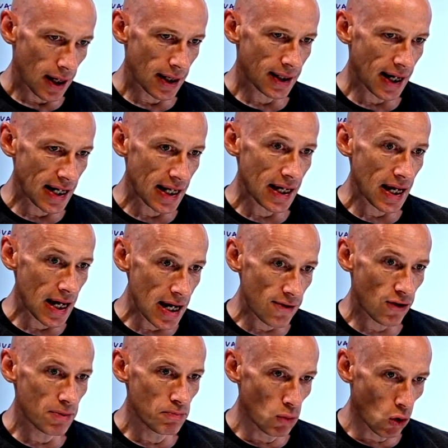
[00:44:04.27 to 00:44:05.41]
and gaining
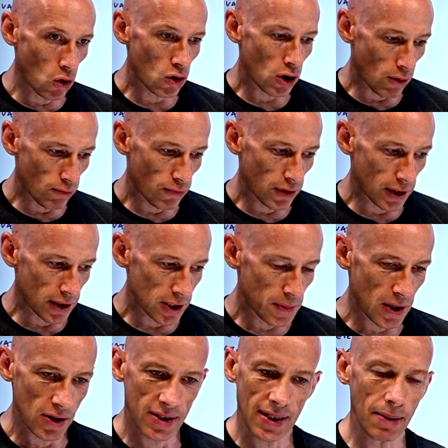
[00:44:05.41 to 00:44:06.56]
even more confidence
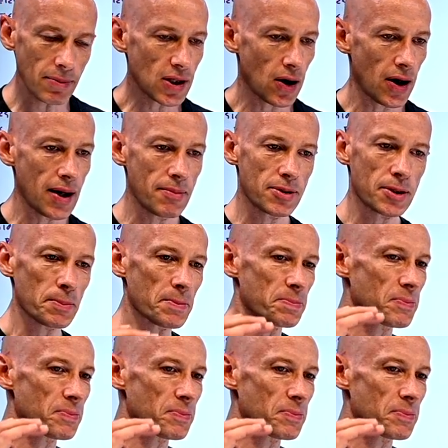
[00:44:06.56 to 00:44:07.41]
because sometimes